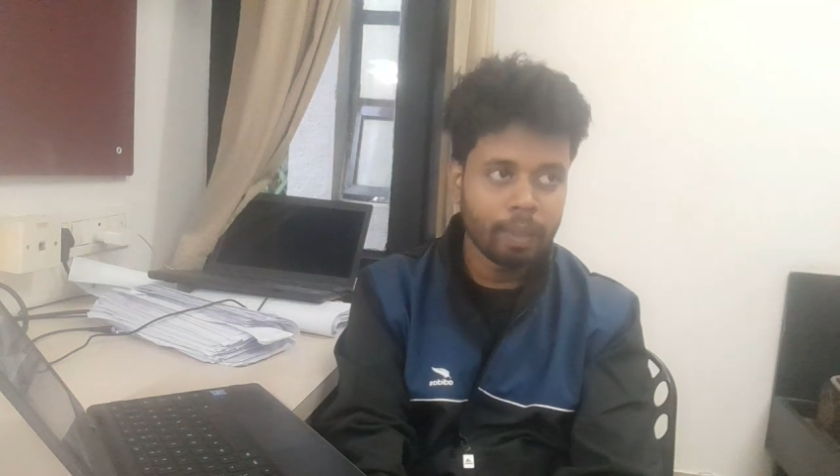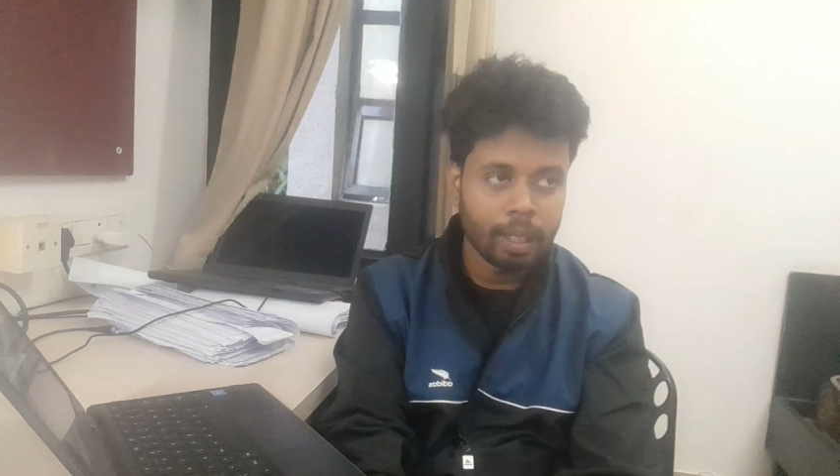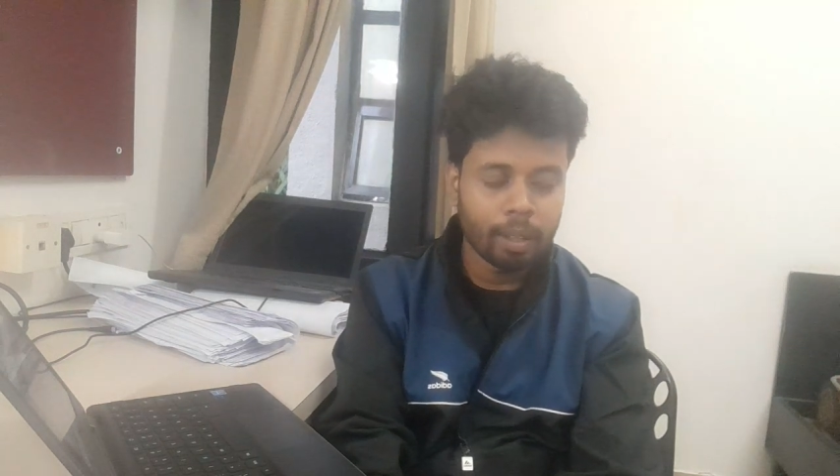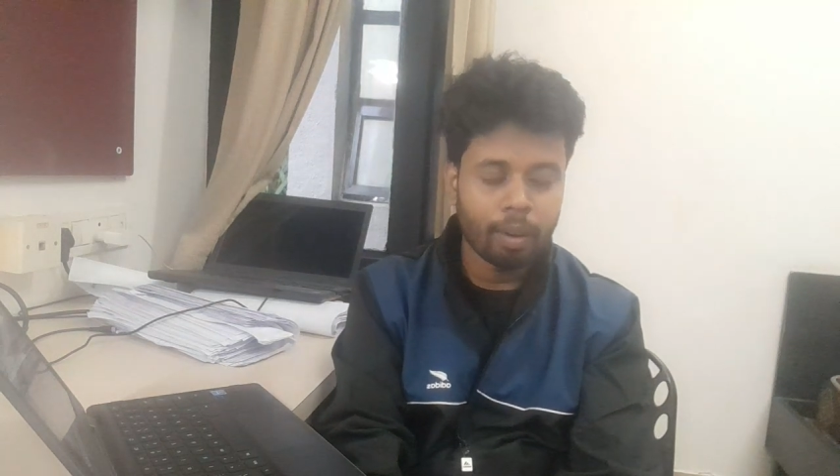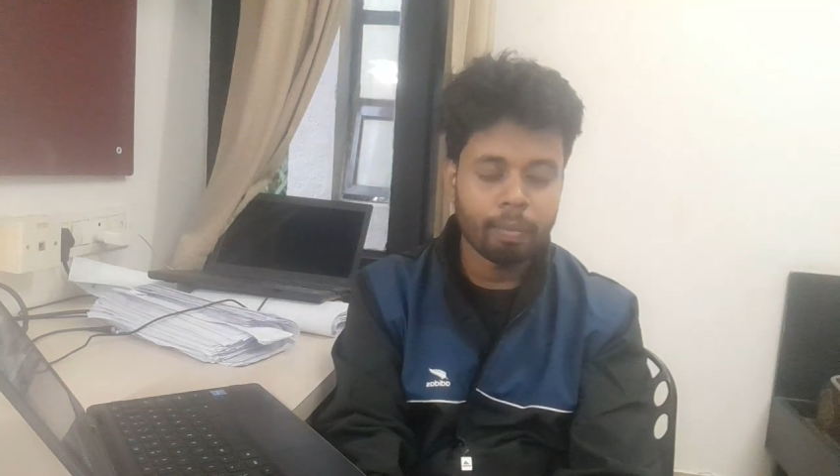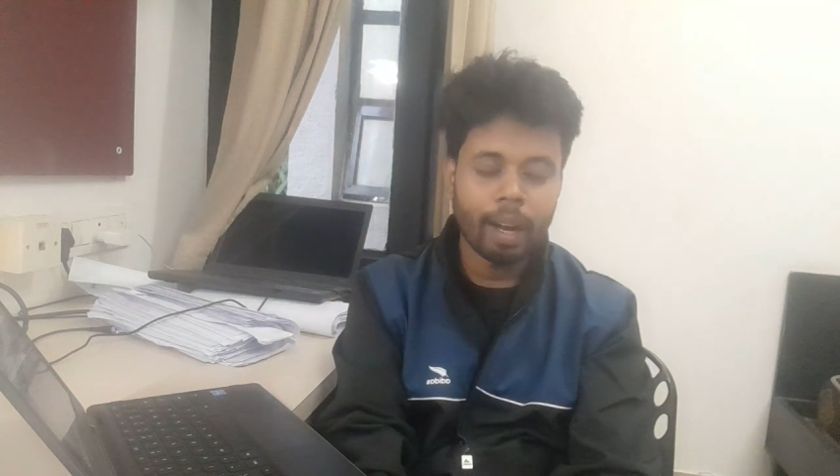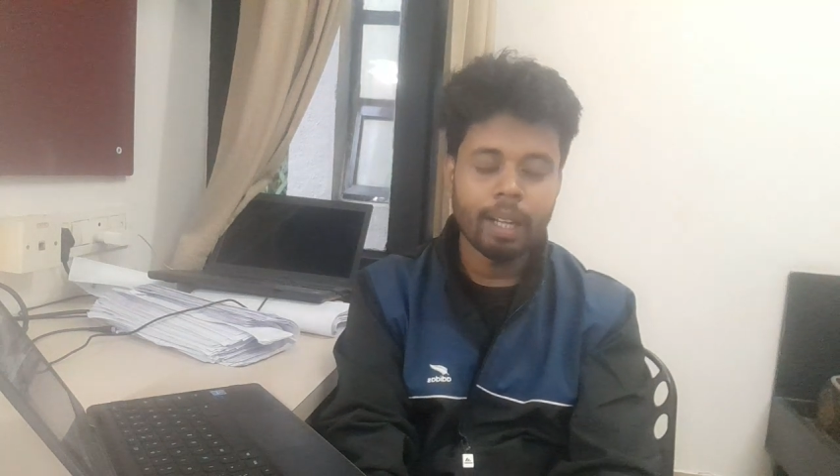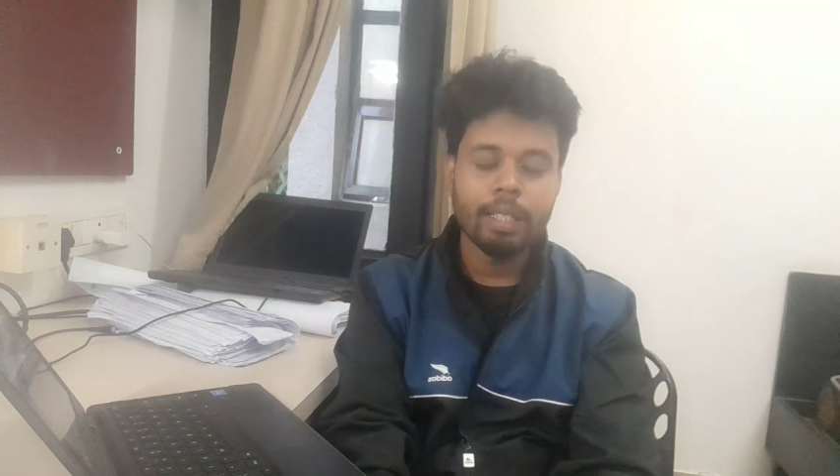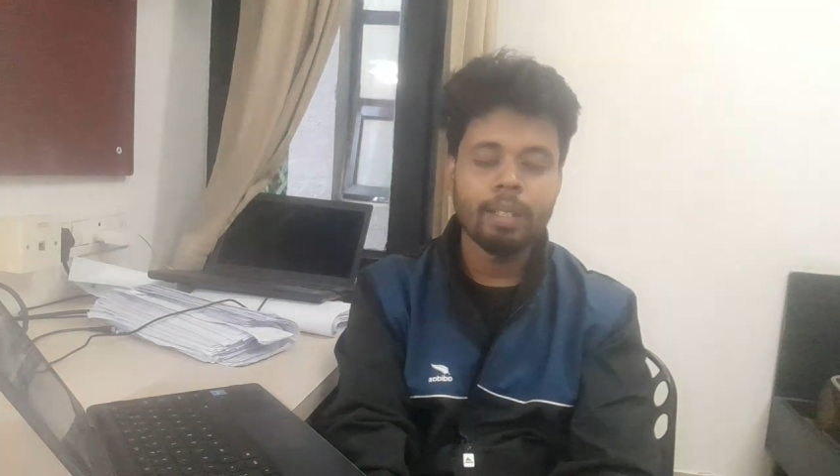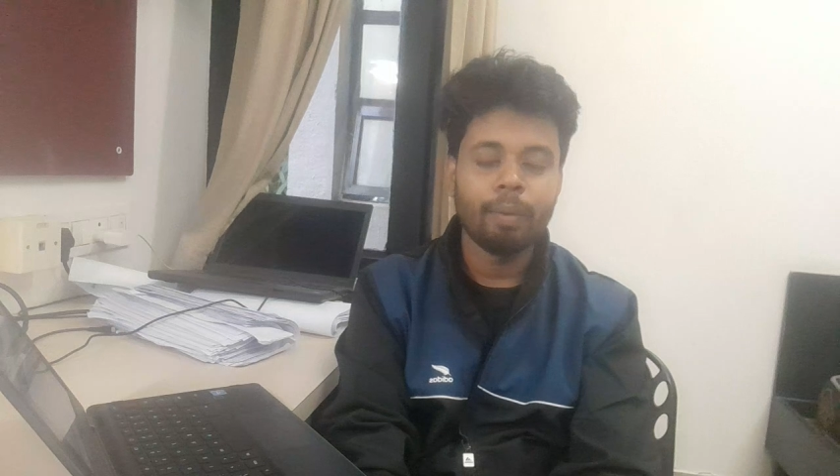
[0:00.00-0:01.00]
in our
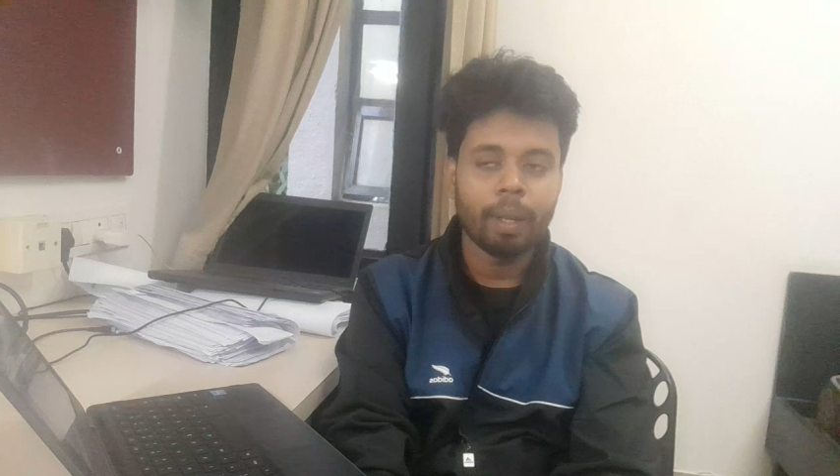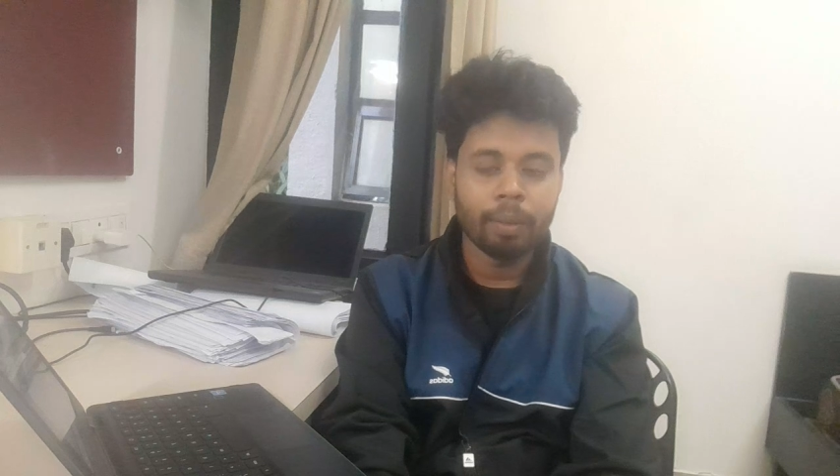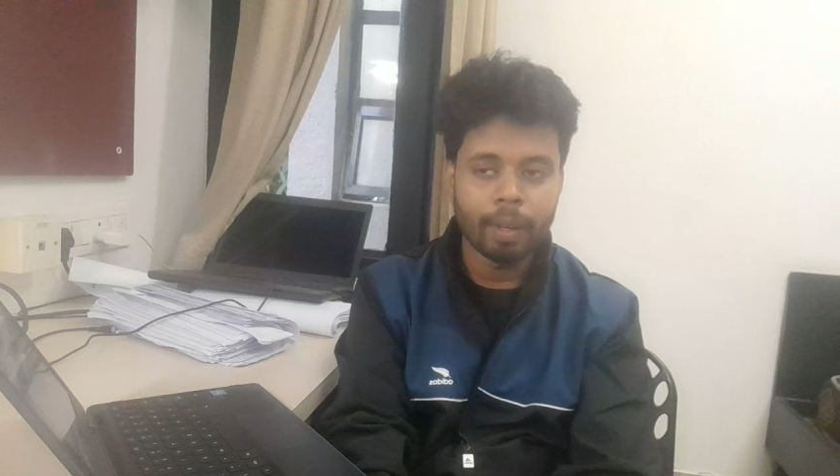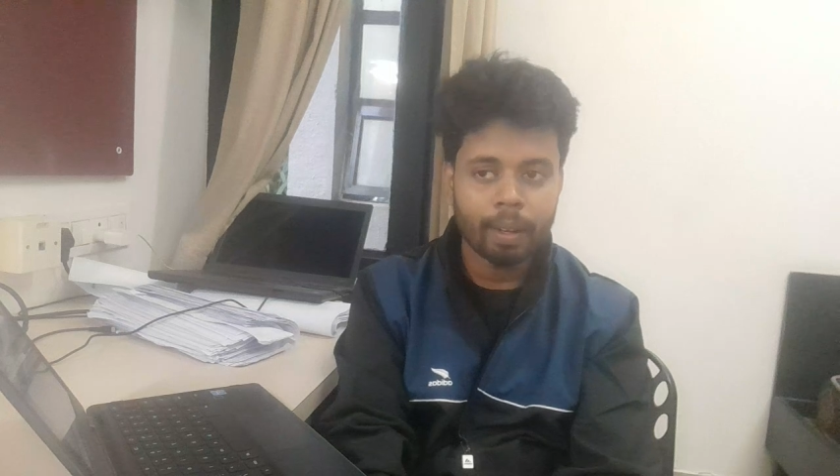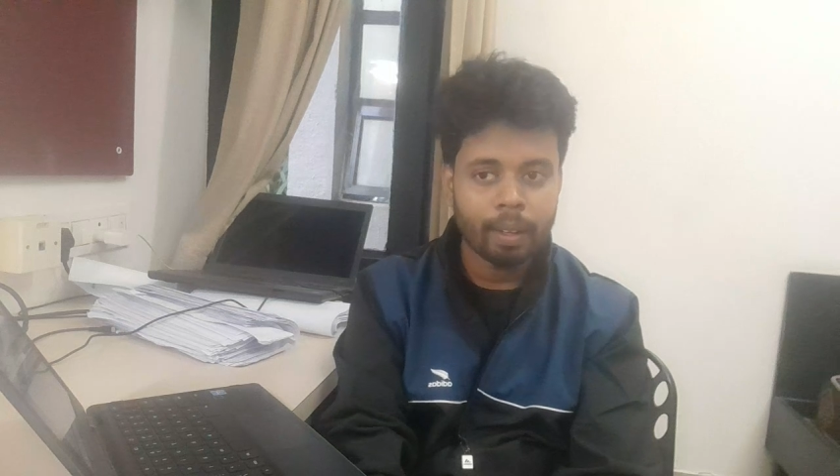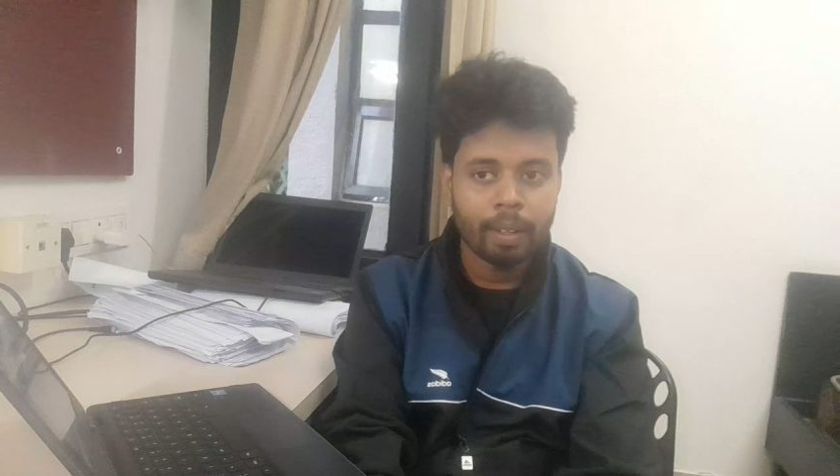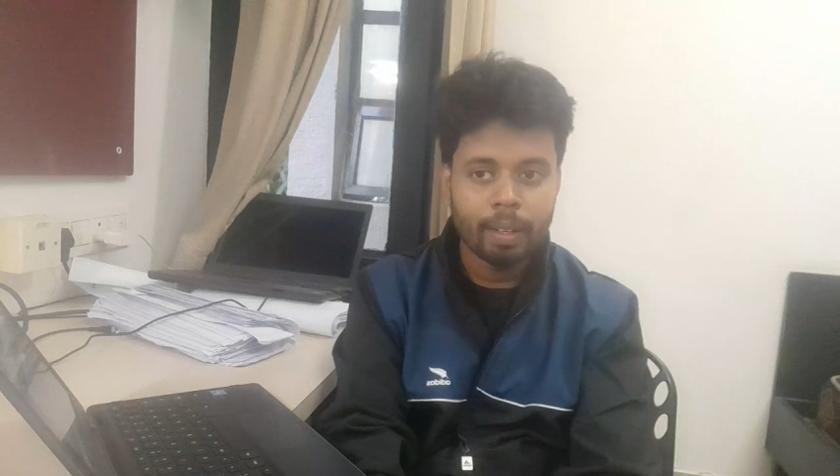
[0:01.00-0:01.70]
mind when we are